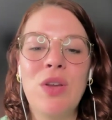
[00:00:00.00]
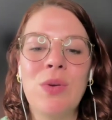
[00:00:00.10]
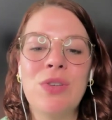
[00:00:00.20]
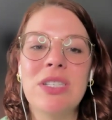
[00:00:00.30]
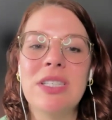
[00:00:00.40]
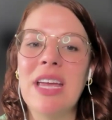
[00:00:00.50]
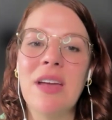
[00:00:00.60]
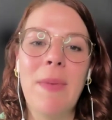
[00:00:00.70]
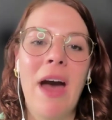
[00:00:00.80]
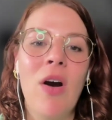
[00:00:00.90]
you just think
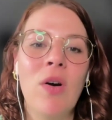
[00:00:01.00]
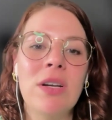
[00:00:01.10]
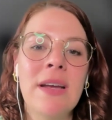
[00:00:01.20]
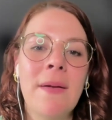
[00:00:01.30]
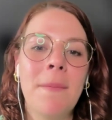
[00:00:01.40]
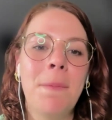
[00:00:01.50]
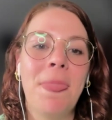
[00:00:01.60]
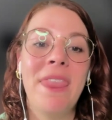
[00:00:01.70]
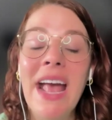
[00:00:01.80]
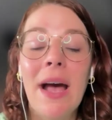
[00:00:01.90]
about
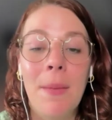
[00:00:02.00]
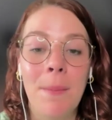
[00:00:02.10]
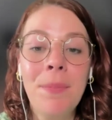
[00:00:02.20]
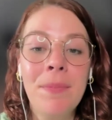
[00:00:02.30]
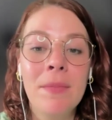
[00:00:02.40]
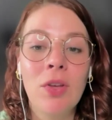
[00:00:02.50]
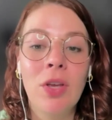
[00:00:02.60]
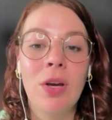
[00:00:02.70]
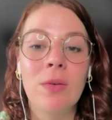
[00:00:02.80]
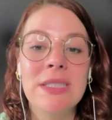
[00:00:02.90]
them,
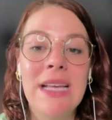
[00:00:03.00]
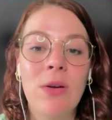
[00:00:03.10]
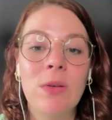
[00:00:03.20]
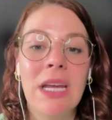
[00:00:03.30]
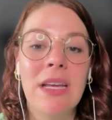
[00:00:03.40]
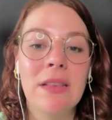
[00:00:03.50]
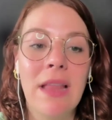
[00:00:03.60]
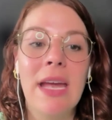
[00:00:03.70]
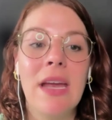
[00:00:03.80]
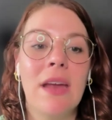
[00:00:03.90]
sounding
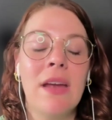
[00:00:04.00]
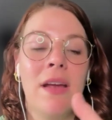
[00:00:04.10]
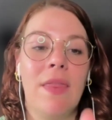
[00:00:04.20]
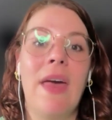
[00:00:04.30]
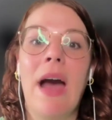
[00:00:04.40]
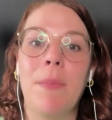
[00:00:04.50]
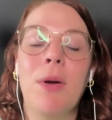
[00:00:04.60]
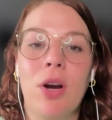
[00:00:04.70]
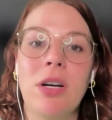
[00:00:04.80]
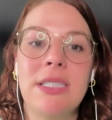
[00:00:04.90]
like that
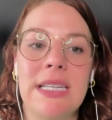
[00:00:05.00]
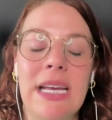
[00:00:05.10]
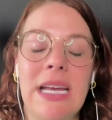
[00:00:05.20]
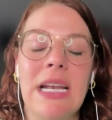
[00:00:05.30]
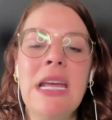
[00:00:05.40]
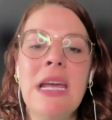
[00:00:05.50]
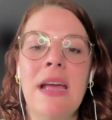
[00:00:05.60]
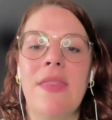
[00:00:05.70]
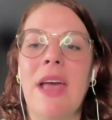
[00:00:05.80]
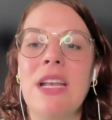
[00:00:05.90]
person,
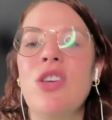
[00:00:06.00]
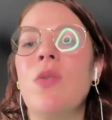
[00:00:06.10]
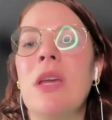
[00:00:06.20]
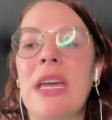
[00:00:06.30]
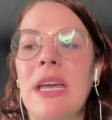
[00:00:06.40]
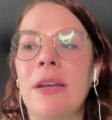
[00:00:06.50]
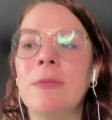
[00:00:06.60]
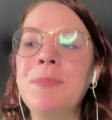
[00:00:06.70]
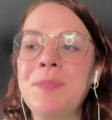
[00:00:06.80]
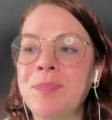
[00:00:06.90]
then you
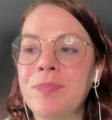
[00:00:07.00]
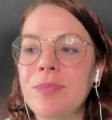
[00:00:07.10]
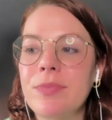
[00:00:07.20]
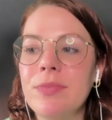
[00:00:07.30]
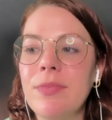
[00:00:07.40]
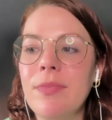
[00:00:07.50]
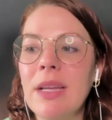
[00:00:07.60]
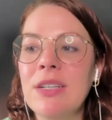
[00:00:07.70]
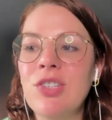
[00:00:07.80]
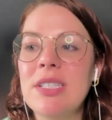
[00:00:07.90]
can
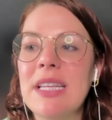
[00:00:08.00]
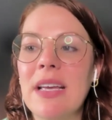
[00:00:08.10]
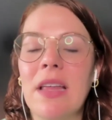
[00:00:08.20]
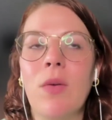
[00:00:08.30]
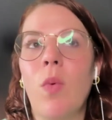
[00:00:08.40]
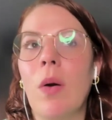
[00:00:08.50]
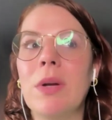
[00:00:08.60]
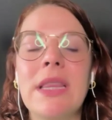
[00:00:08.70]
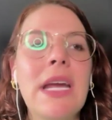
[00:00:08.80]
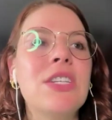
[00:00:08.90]
just think like what
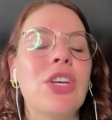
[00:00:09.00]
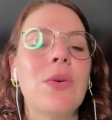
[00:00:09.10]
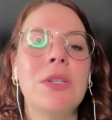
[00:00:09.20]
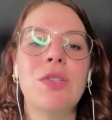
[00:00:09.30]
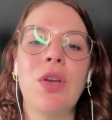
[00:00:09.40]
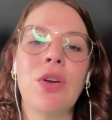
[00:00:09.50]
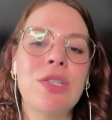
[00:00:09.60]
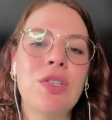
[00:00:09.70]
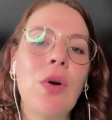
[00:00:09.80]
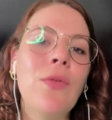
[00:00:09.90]
would they do? And so you're
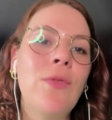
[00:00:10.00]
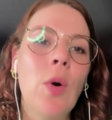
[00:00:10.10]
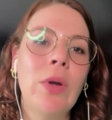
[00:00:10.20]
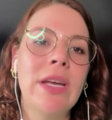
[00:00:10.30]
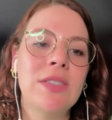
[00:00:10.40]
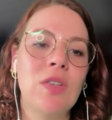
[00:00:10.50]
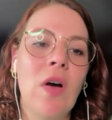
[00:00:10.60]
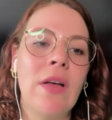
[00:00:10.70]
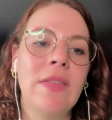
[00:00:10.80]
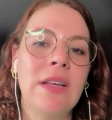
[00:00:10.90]
so focused
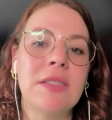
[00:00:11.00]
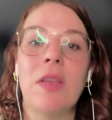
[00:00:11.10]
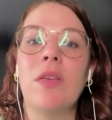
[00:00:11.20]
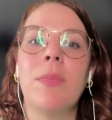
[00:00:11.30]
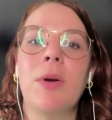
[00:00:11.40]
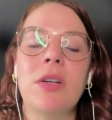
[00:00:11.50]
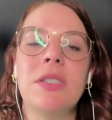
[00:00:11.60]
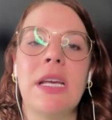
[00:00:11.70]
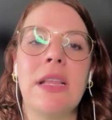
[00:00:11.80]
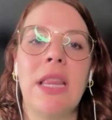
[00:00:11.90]
on this other
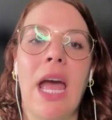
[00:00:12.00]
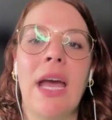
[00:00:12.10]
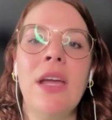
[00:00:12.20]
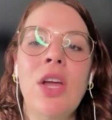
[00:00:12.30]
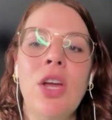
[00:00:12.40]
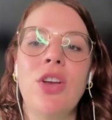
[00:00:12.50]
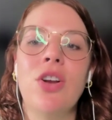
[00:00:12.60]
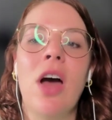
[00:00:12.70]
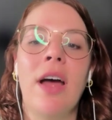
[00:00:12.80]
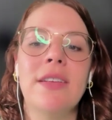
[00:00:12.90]
person that you're
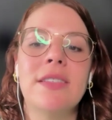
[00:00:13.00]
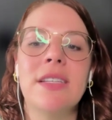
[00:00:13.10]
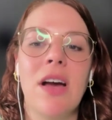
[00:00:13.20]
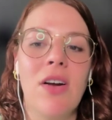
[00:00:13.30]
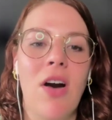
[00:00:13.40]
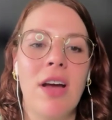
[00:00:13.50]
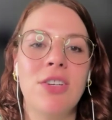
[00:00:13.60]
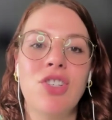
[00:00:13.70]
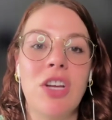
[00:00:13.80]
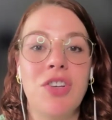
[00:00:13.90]
not stuck
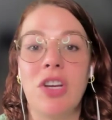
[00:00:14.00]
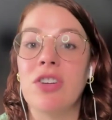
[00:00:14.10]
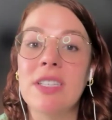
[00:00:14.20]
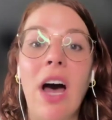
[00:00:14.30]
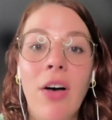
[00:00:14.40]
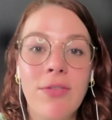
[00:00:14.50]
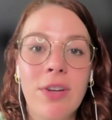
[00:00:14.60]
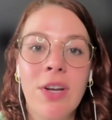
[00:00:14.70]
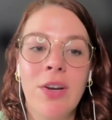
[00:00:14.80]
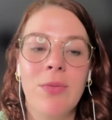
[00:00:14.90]
on judging yourself,
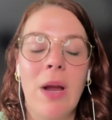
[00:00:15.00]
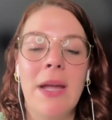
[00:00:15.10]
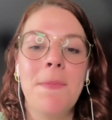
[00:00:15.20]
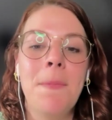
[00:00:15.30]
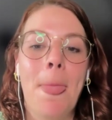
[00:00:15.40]
right?